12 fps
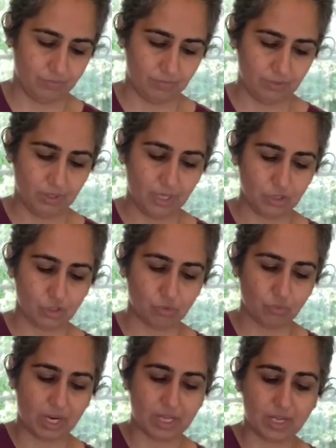lunch
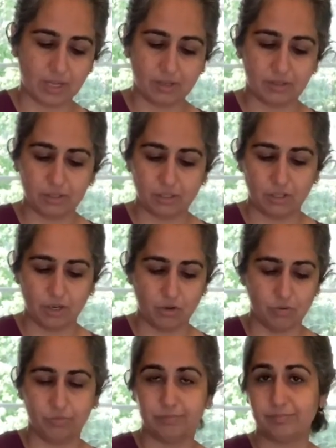ready to go
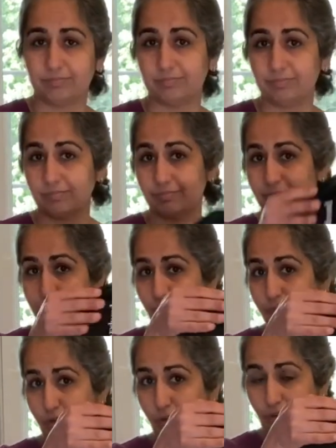
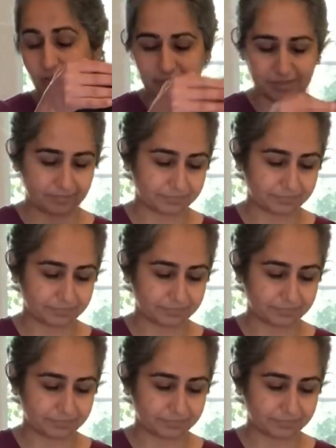for us.